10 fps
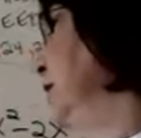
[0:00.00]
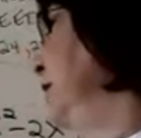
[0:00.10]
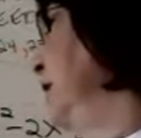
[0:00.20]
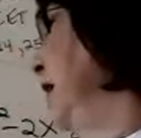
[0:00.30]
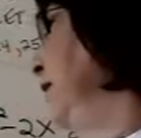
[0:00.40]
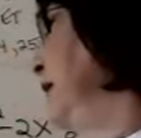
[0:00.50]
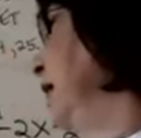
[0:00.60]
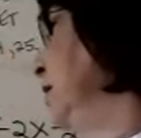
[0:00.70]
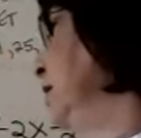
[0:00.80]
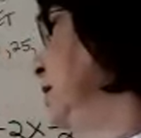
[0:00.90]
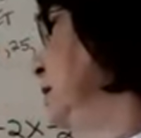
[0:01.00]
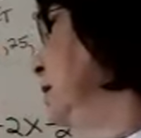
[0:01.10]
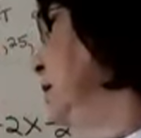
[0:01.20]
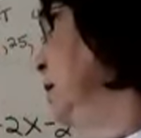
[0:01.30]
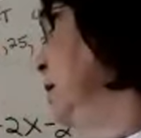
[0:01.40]
5x
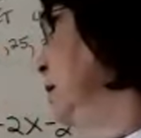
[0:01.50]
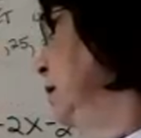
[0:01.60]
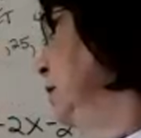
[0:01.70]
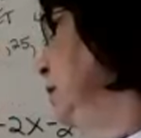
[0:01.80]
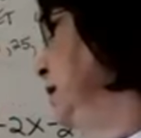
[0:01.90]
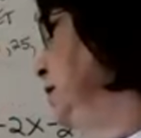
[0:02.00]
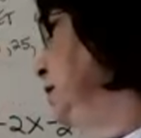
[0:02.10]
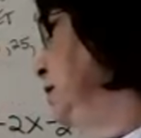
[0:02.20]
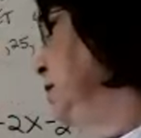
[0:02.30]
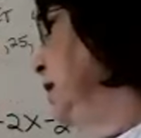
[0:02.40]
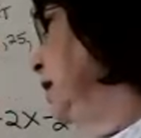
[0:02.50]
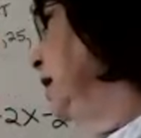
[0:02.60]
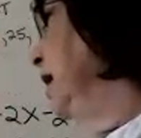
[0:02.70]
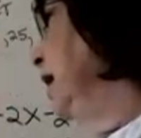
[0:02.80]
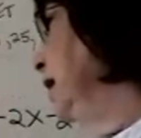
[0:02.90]
plus 3.
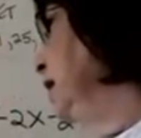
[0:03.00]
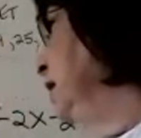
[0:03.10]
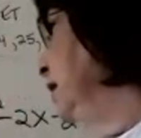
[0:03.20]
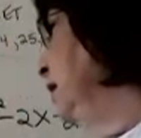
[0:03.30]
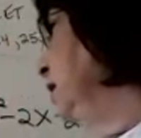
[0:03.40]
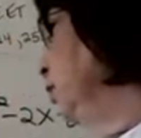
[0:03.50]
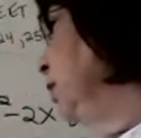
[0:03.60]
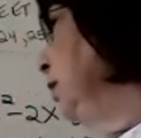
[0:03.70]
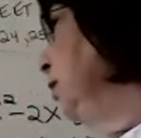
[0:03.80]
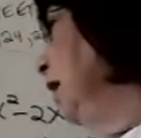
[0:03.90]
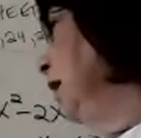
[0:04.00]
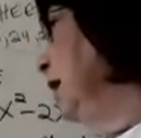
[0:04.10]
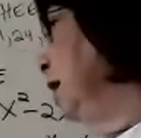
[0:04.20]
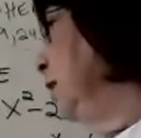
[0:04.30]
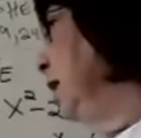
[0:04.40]
Again, I see it's a quadratic
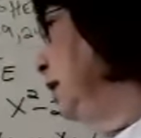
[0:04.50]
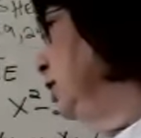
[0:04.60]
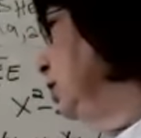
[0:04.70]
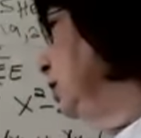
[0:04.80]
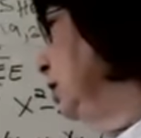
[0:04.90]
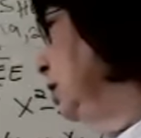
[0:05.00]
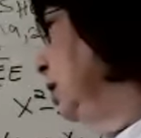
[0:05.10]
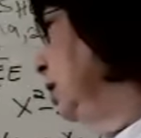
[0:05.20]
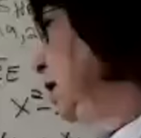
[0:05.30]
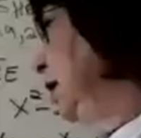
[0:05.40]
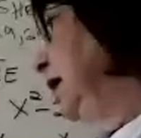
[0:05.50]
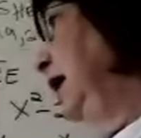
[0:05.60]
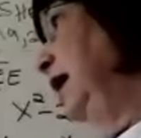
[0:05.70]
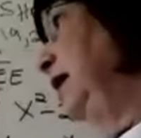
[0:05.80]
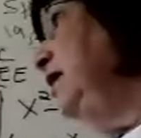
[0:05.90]
equation. It
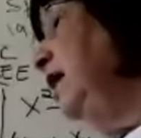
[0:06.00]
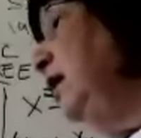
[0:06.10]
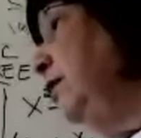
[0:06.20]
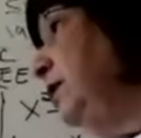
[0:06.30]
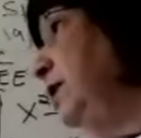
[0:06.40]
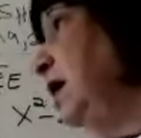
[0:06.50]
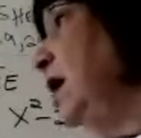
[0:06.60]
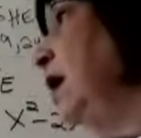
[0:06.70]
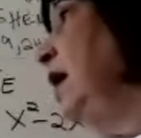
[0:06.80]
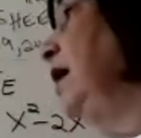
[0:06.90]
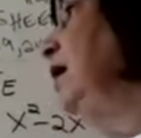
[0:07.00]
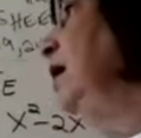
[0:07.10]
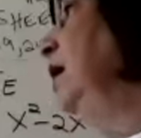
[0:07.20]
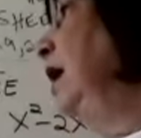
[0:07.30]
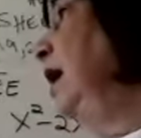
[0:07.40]
has an equal sign
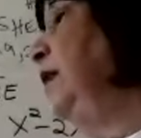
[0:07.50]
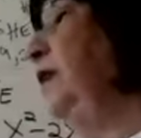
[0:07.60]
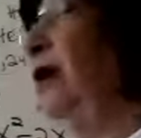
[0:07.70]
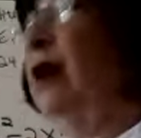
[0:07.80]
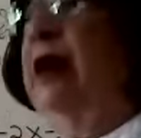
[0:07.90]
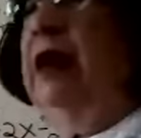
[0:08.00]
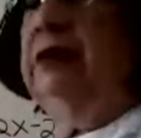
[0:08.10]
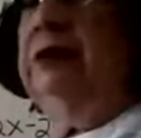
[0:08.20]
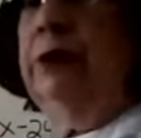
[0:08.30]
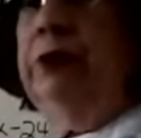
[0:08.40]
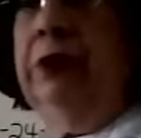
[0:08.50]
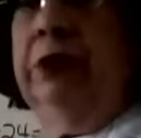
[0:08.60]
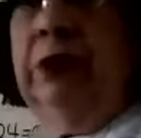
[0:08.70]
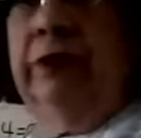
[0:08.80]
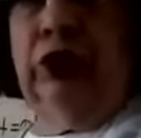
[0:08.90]
and the
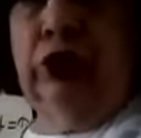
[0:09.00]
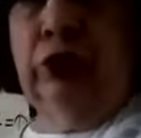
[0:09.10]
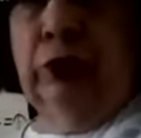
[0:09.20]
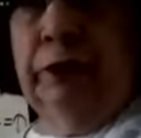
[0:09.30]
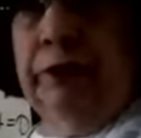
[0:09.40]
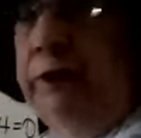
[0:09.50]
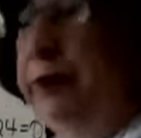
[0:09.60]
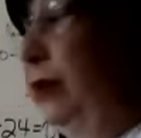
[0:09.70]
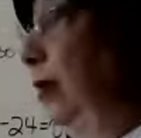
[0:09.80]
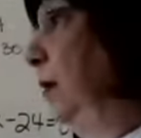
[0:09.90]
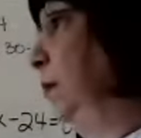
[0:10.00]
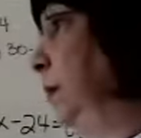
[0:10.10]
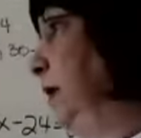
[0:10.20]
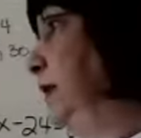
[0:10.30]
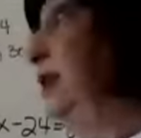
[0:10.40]
exponent of 2,
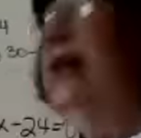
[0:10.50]
but it's